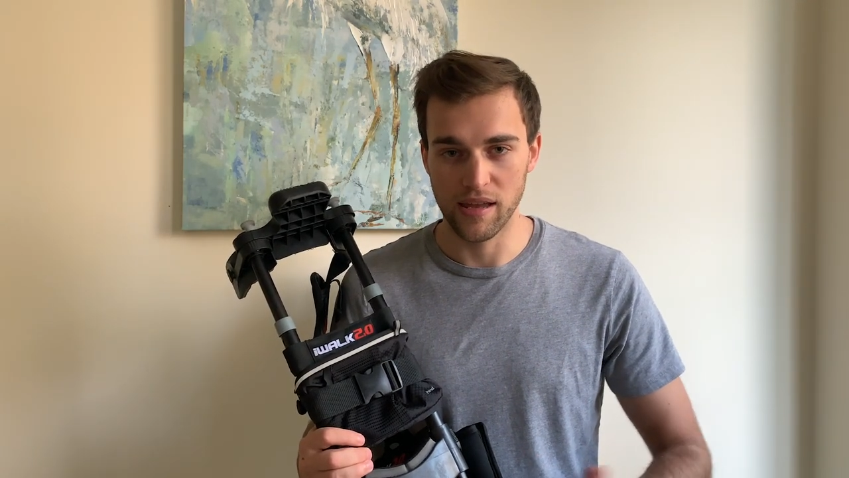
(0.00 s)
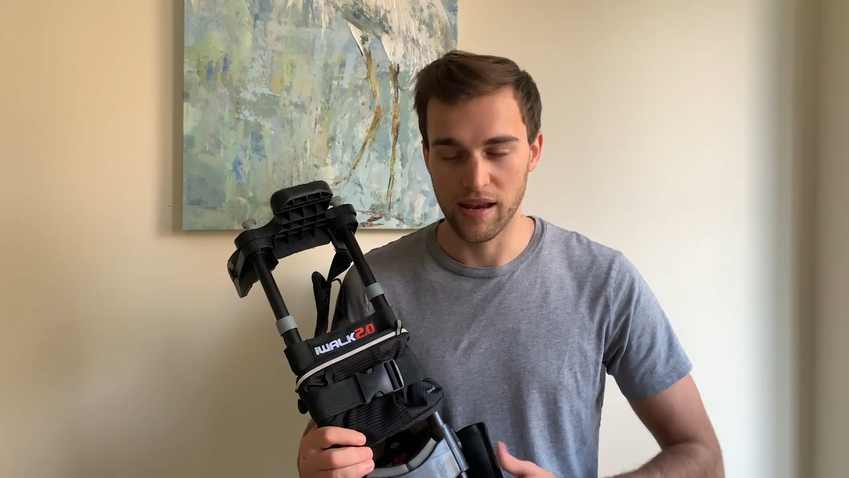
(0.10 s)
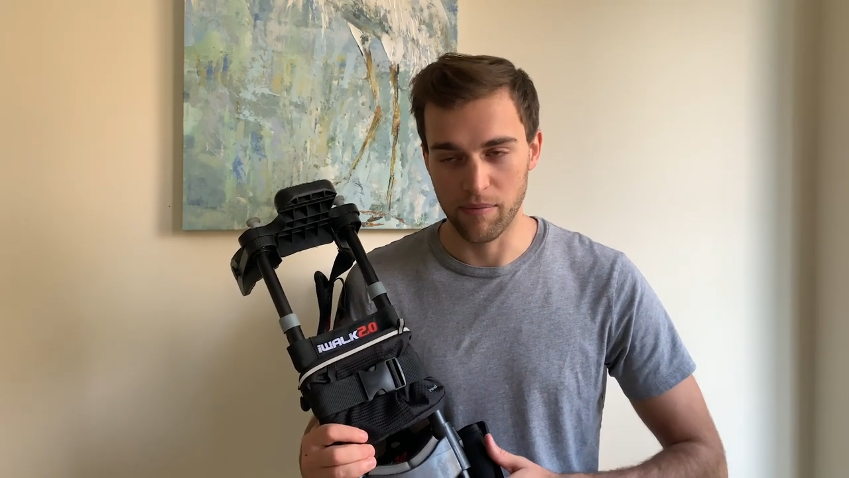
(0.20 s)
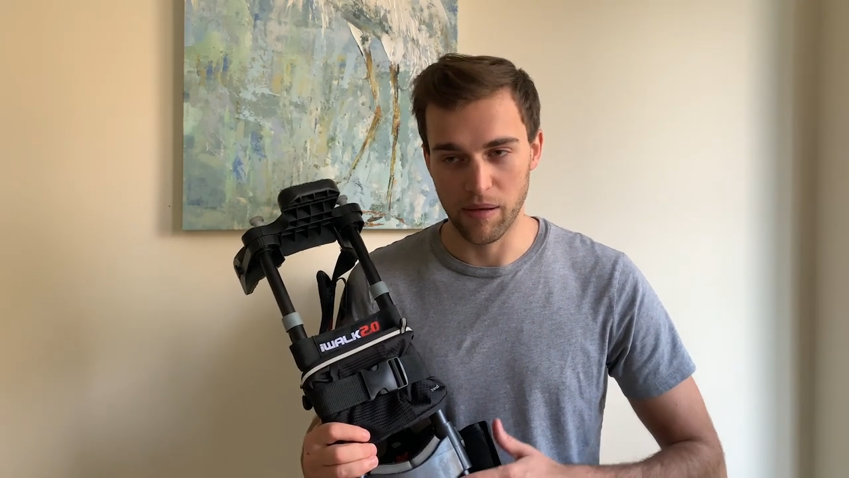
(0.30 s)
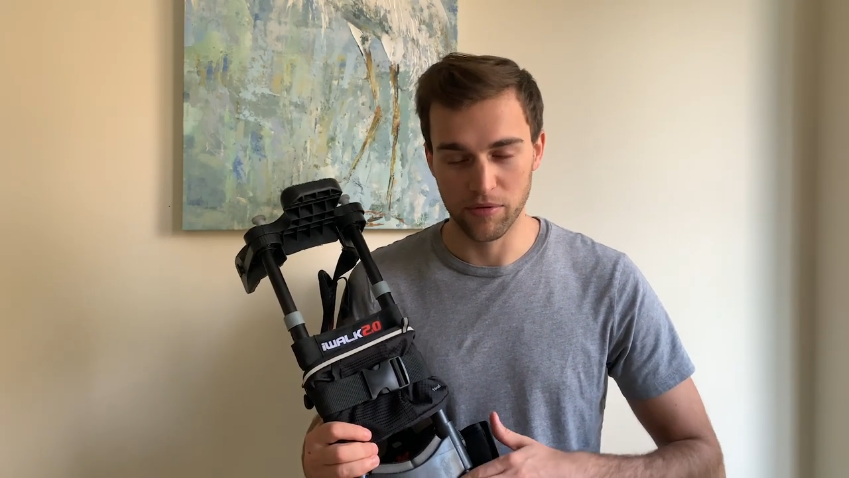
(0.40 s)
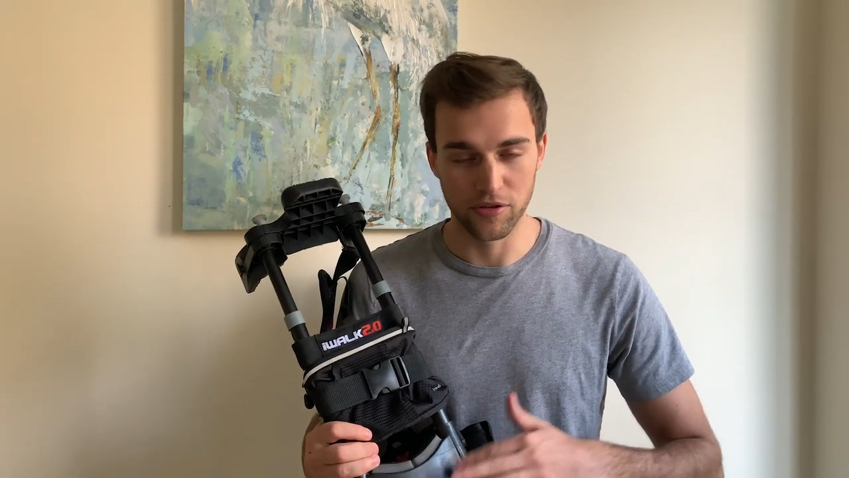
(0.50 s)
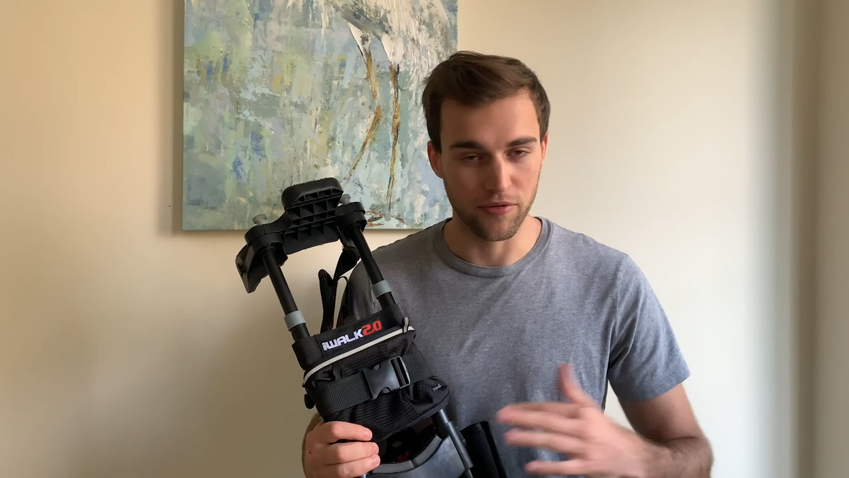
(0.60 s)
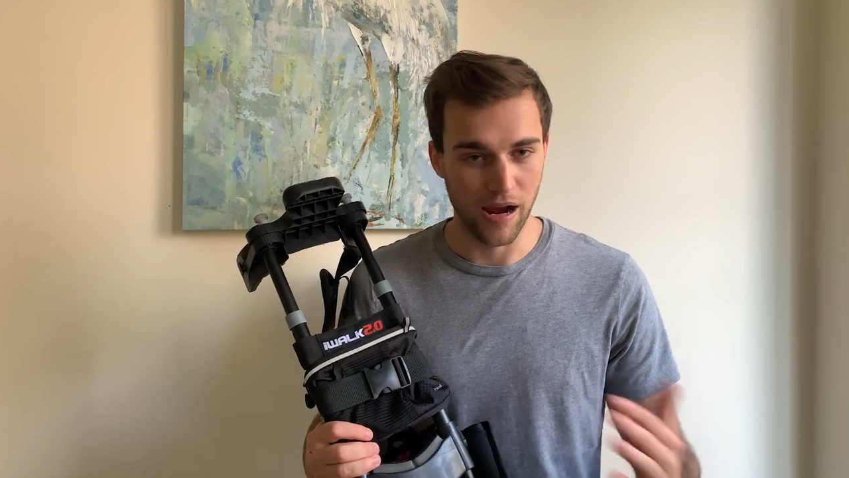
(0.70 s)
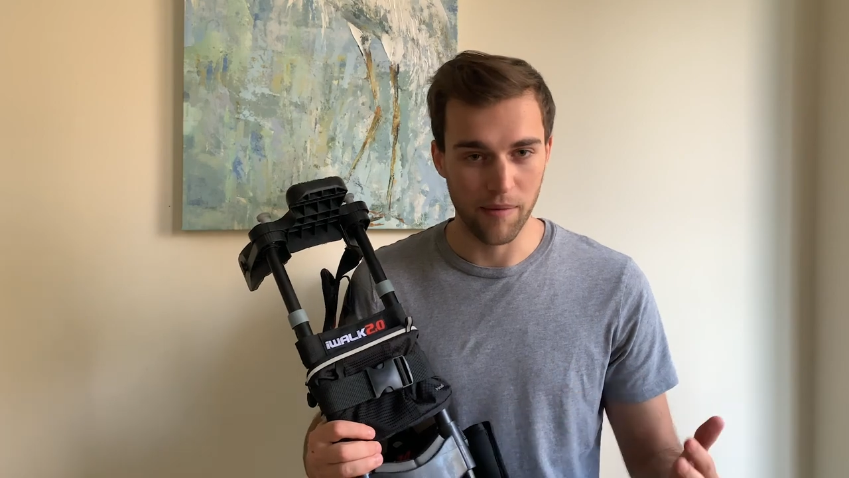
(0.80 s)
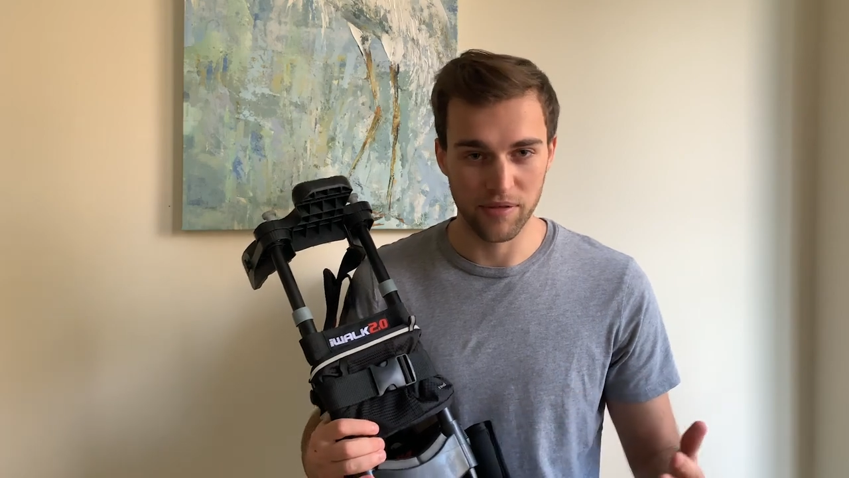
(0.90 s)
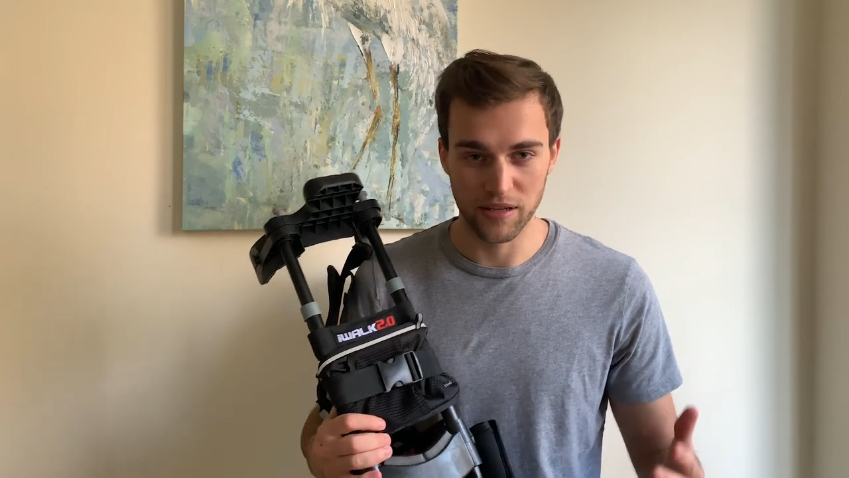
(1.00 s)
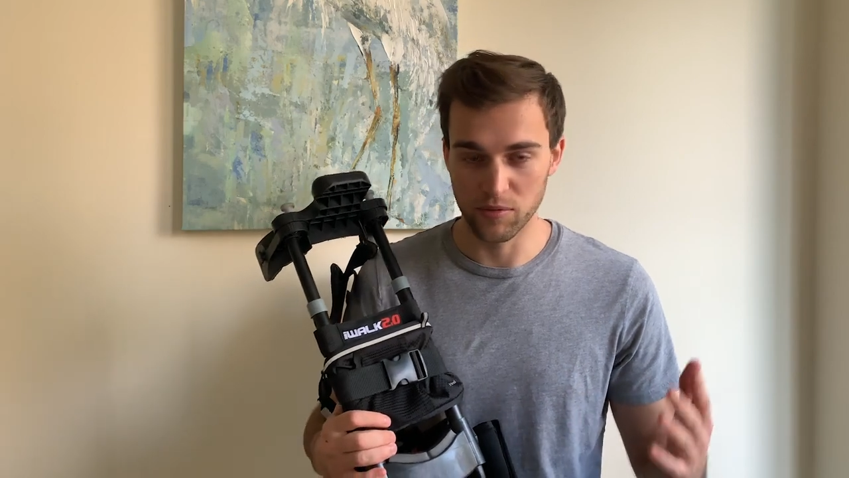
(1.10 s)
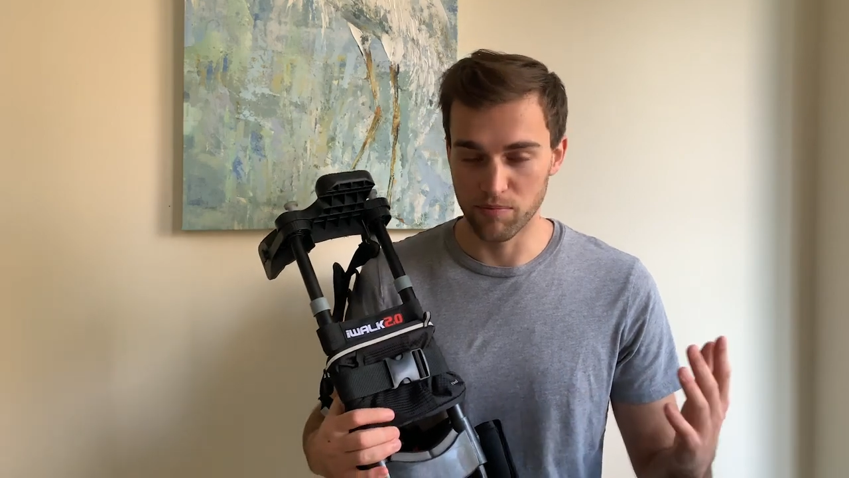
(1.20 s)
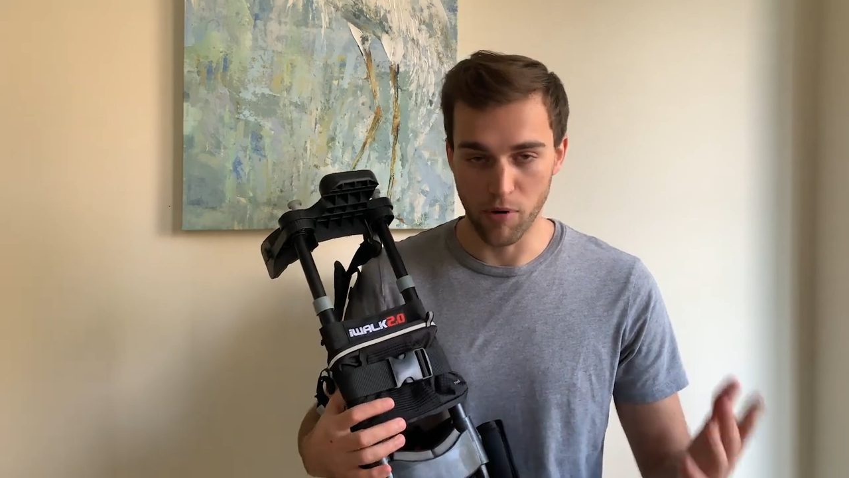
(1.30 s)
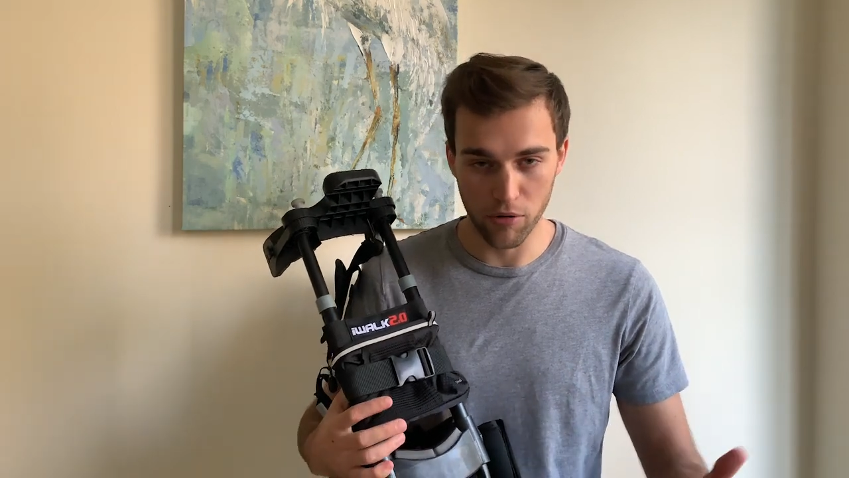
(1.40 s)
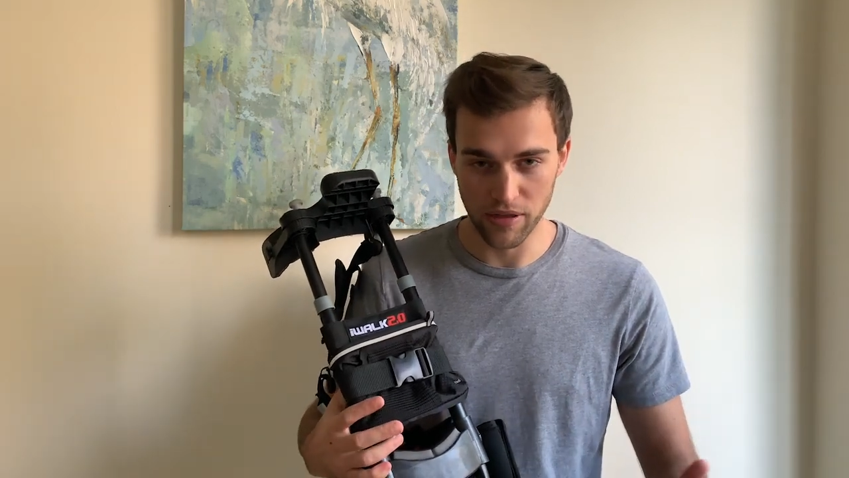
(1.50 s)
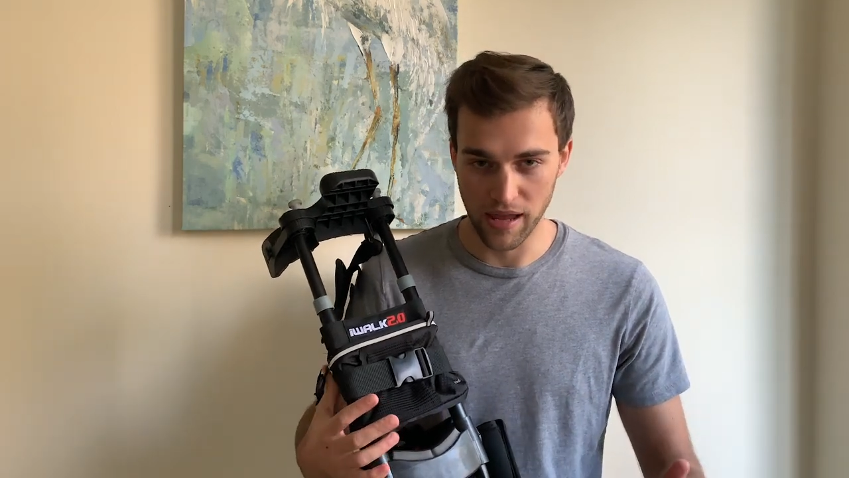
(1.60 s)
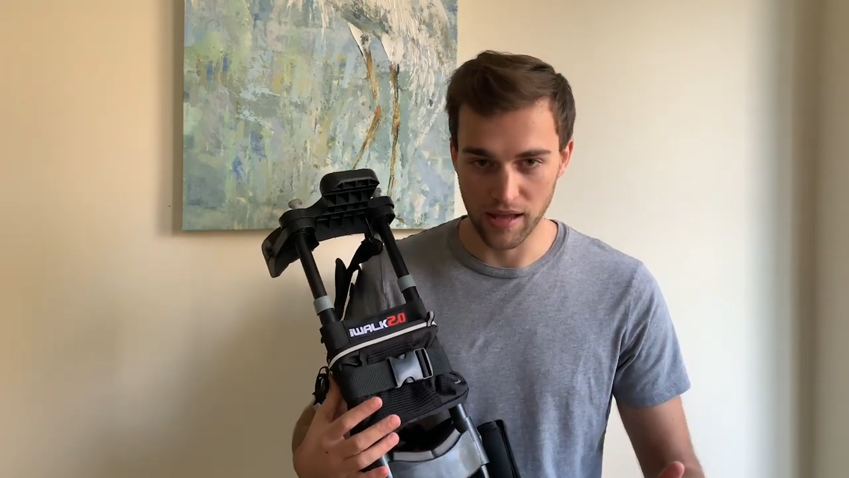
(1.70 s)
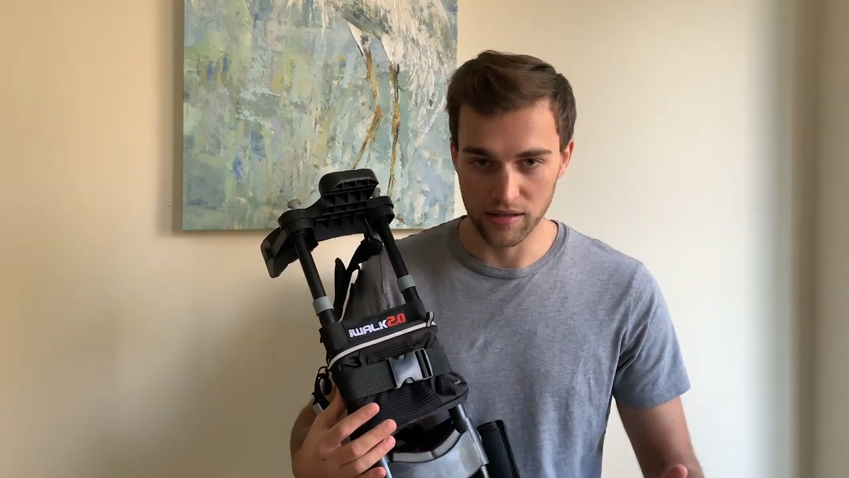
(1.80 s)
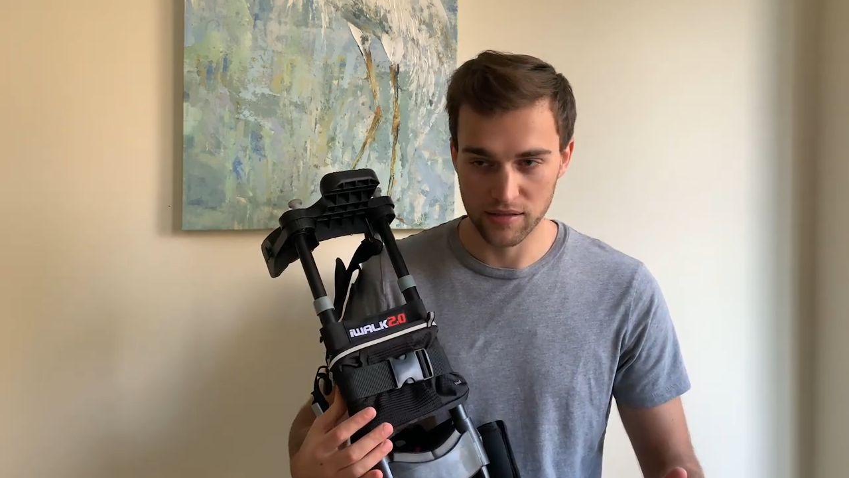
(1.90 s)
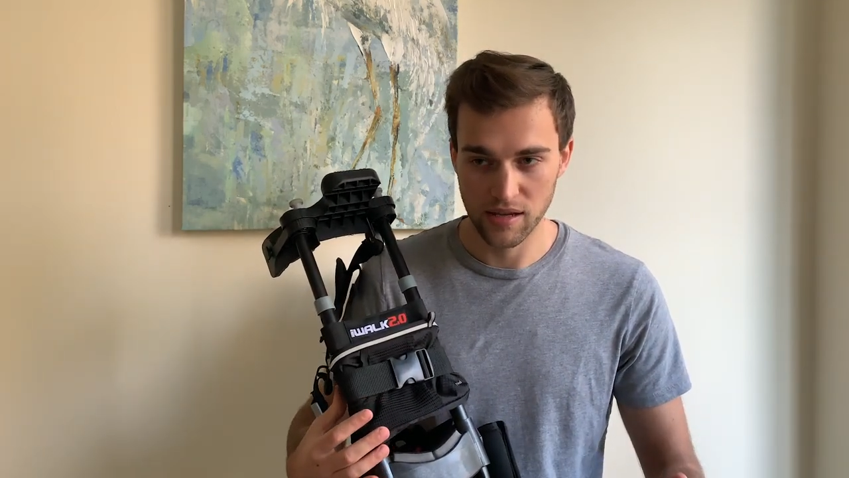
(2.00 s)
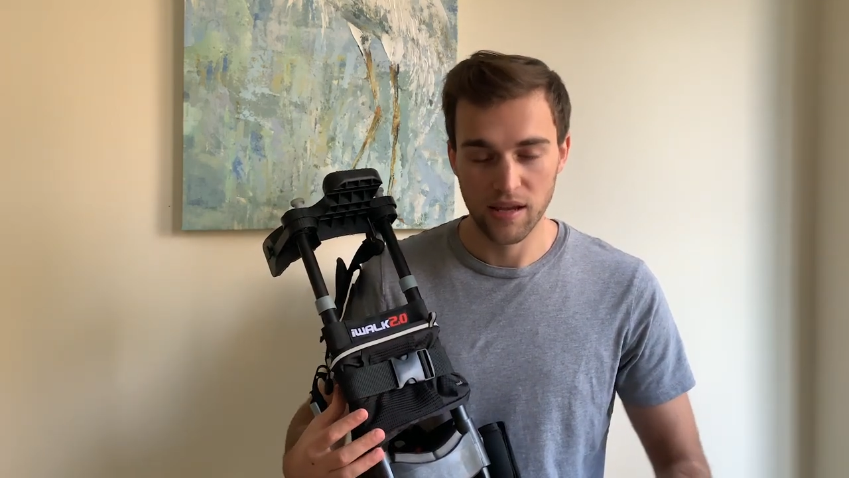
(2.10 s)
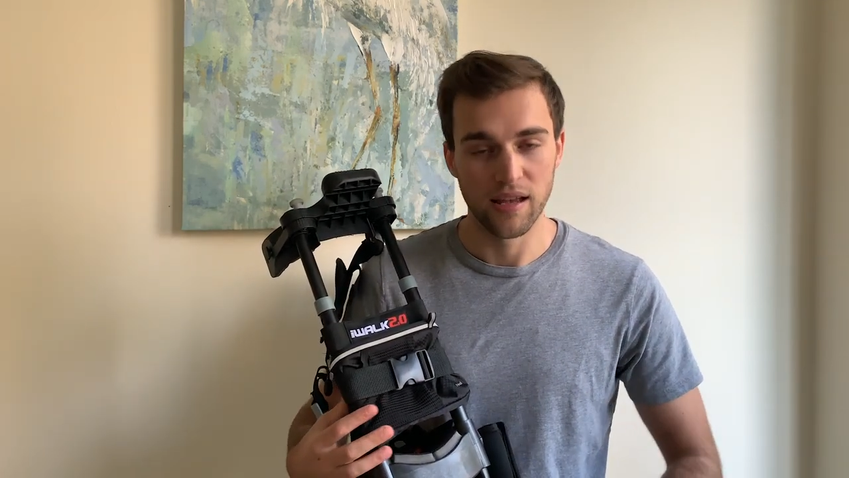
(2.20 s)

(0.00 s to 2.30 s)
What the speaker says: and I'm able to grab things with both hands